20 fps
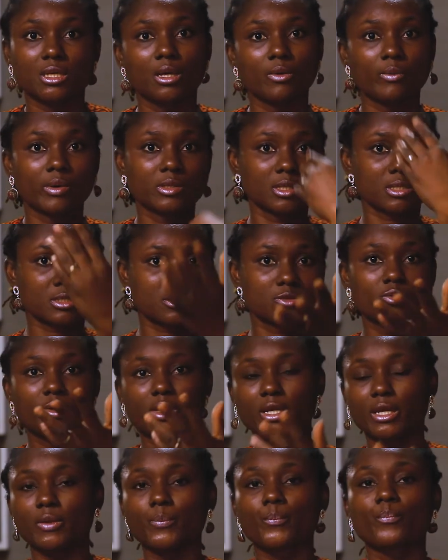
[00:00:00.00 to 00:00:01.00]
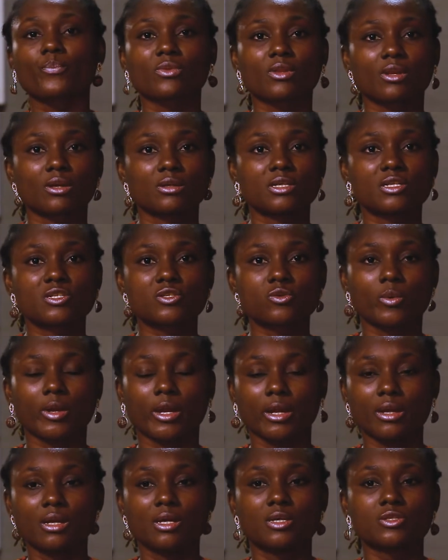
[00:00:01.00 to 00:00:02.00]
we're just looking this way.
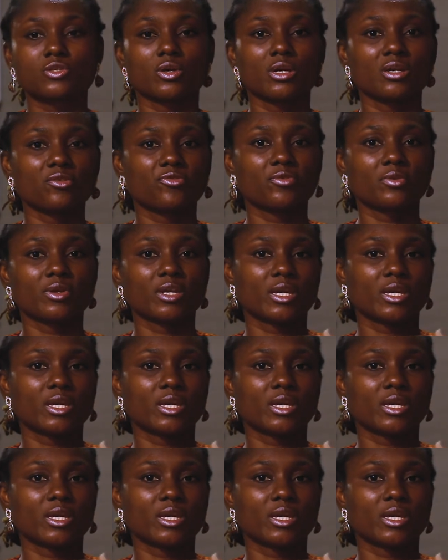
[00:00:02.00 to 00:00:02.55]
So if